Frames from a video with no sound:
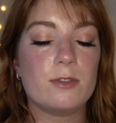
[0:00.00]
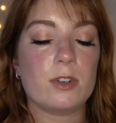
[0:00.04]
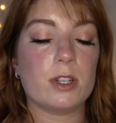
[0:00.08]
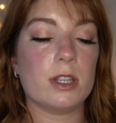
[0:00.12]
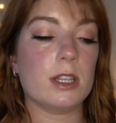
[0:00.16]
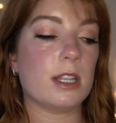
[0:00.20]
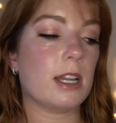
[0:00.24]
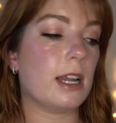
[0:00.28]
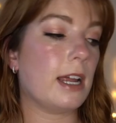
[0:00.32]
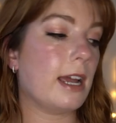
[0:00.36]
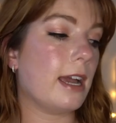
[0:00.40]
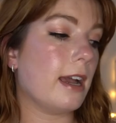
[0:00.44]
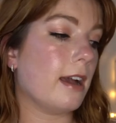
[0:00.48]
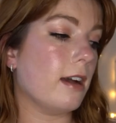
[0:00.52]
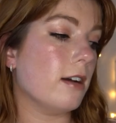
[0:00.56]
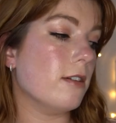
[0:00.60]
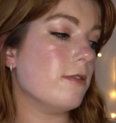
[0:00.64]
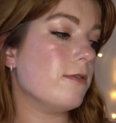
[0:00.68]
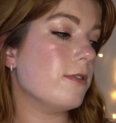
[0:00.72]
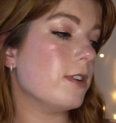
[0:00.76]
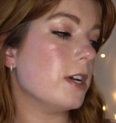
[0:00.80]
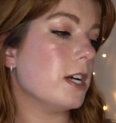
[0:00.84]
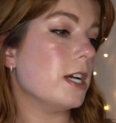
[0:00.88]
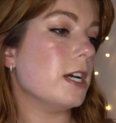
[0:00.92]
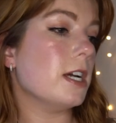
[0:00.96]
one that I
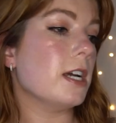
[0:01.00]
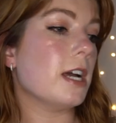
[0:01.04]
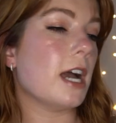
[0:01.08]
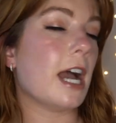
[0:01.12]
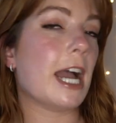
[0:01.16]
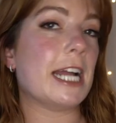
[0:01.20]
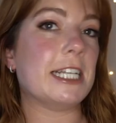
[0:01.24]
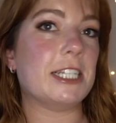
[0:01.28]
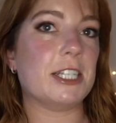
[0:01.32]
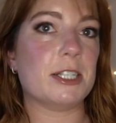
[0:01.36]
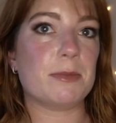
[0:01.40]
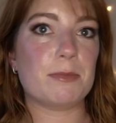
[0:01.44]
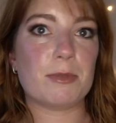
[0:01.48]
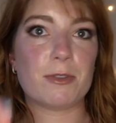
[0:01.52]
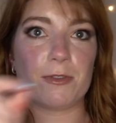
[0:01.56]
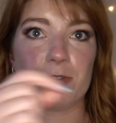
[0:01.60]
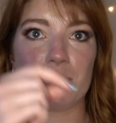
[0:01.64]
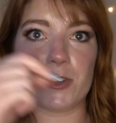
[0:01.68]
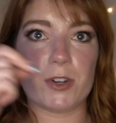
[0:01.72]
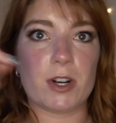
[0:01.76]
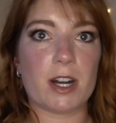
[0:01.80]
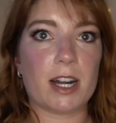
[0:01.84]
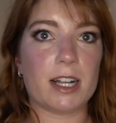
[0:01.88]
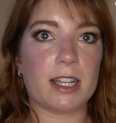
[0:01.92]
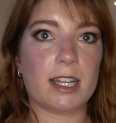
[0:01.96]
have. I just
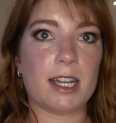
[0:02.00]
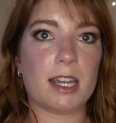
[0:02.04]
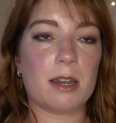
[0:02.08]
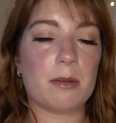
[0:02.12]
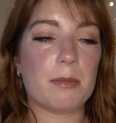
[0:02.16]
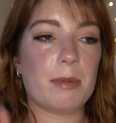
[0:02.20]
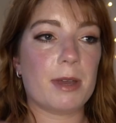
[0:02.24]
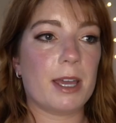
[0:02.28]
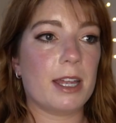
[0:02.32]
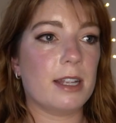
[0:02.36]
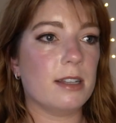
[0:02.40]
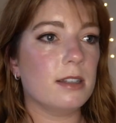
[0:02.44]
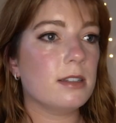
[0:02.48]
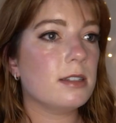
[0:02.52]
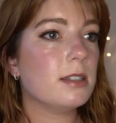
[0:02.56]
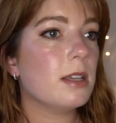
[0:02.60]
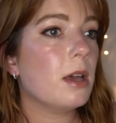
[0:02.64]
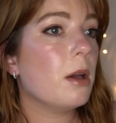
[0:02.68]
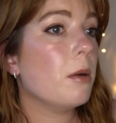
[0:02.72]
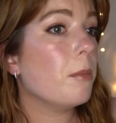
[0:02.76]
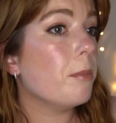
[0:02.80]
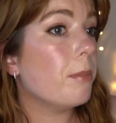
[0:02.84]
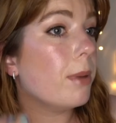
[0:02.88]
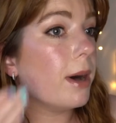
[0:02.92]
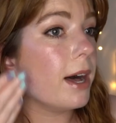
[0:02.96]
prefer eyeliner pens,
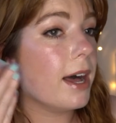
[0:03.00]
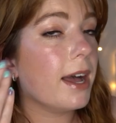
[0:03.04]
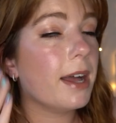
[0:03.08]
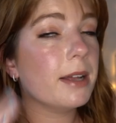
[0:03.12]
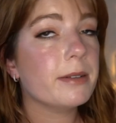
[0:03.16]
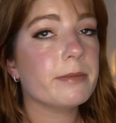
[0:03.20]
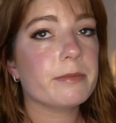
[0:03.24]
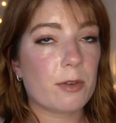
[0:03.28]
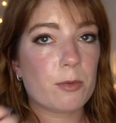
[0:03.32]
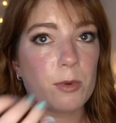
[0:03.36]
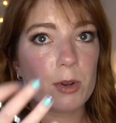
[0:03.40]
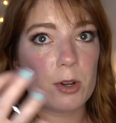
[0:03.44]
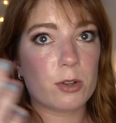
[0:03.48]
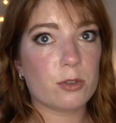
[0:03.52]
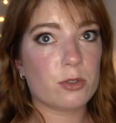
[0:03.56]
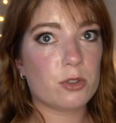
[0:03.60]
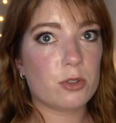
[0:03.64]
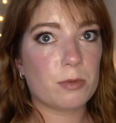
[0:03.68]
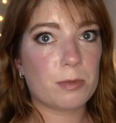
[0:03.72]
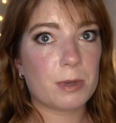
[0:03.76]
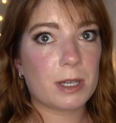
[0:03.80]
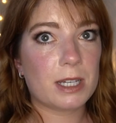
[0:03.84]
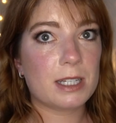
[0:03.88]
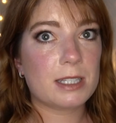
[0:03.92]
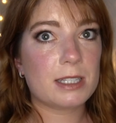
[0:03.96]
but it went on
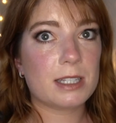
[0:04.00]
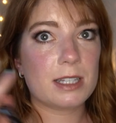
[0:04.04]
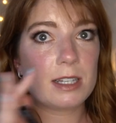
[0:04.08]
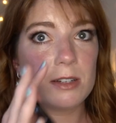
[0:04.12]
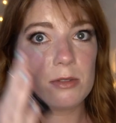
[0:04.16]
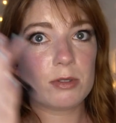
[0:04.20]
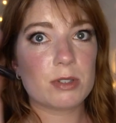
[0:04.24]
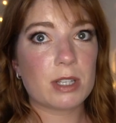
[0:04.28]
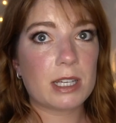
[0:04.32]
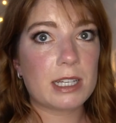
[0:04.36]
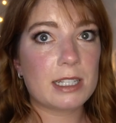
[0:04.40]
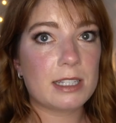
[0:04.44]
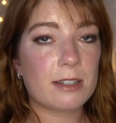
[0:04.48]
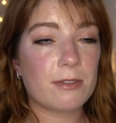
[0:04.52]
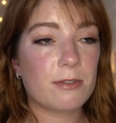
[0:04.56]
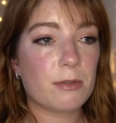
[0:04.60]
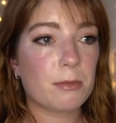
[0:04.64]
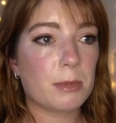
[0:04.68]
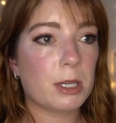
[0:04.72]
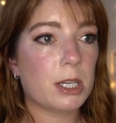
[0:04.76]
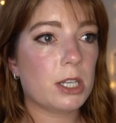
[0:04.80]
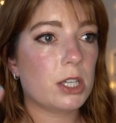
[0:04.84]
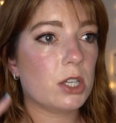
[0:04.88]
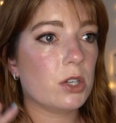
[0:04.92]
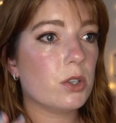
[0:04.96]
super easily. It was easy for
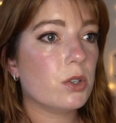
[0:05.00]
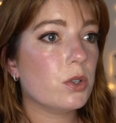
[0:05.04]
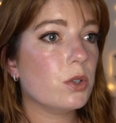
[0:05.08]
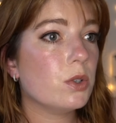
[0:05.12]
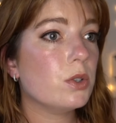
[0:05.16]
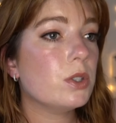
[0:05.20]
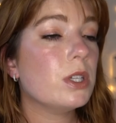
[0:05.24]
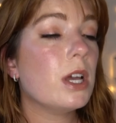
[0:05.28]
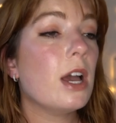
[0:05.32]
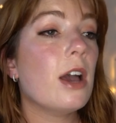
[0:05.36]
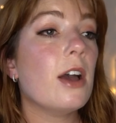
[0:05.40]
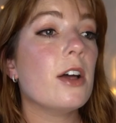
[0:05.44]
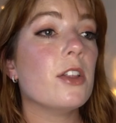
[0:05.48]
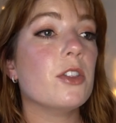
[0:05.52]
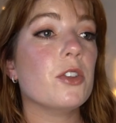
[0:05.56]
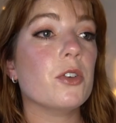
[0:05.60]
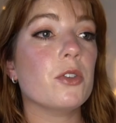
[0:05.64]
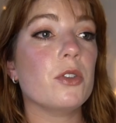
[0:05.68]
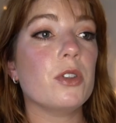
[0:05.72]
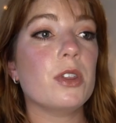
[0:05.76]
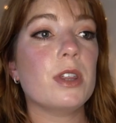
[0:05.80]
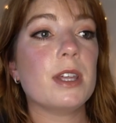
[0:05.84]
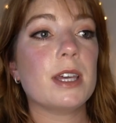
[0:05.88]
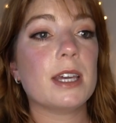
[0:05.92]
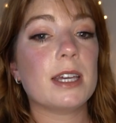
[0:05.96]
me to use. The
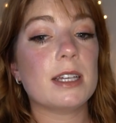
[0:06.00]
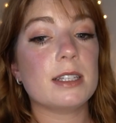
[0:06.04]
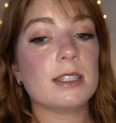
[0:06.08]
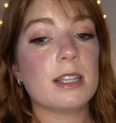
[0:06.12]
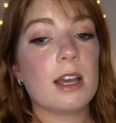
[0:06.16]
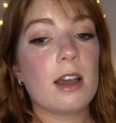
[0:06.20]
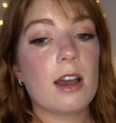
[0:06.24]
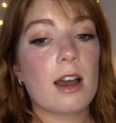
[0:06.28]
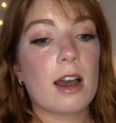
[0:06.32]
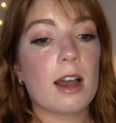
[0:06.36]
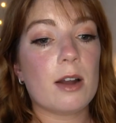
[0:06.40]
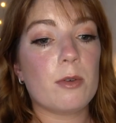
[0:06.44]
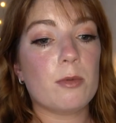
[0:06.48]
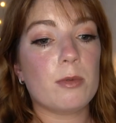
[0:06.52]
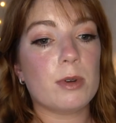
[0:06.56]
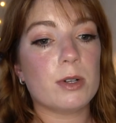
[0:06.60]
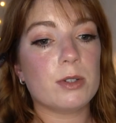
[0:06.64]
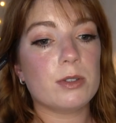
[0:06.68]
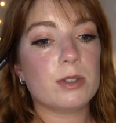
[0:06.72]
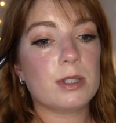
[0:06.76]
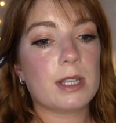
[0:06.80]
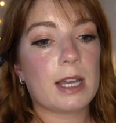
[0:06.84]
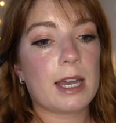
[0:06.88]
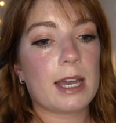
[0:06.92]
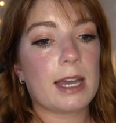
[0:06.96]
only thing is, I
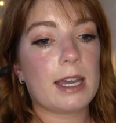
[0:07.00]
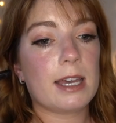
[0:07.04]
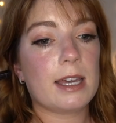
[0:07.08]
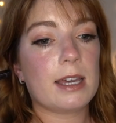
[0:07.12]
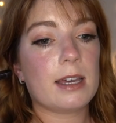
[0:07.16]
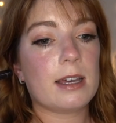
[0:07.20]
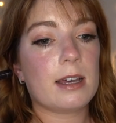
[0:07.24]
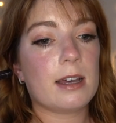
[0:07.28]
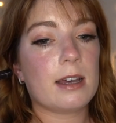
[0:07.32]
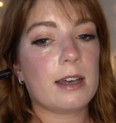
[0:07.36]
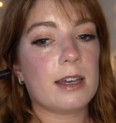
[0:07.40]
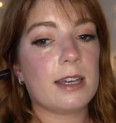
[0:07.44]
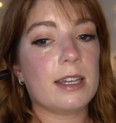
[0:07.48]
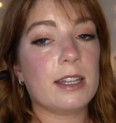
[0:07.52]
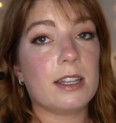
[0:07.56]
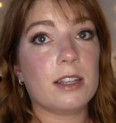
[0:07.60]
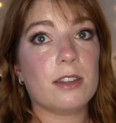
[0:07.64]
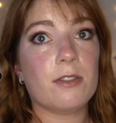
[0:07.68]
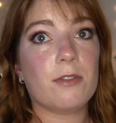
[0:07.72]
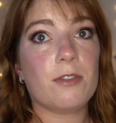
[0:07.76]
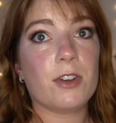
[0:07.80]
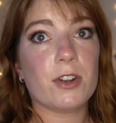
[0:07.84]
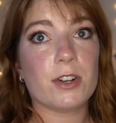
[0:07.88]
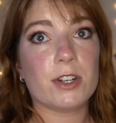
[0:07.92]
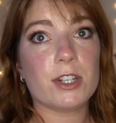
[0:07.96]
will say it
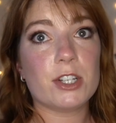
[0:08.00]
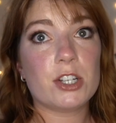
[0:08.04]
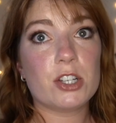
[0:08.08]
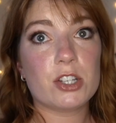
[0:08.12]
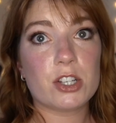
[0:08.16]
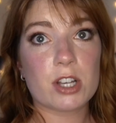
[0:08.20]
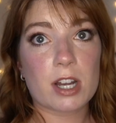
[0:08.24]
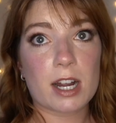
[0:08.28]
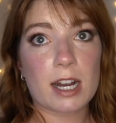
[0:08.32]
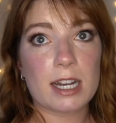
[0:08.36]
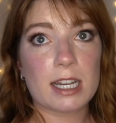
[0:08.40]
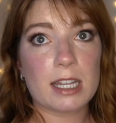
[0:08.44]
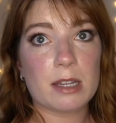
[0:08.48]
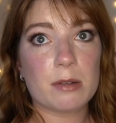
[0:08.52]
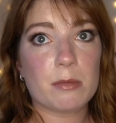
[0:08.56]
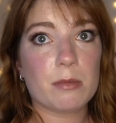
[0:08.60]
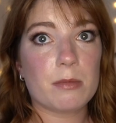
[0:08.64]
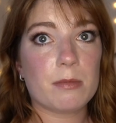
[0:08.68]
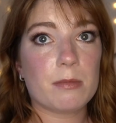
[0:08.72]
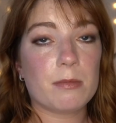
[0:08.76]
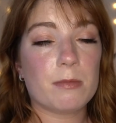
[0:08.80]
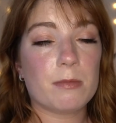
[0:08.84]
is very shiny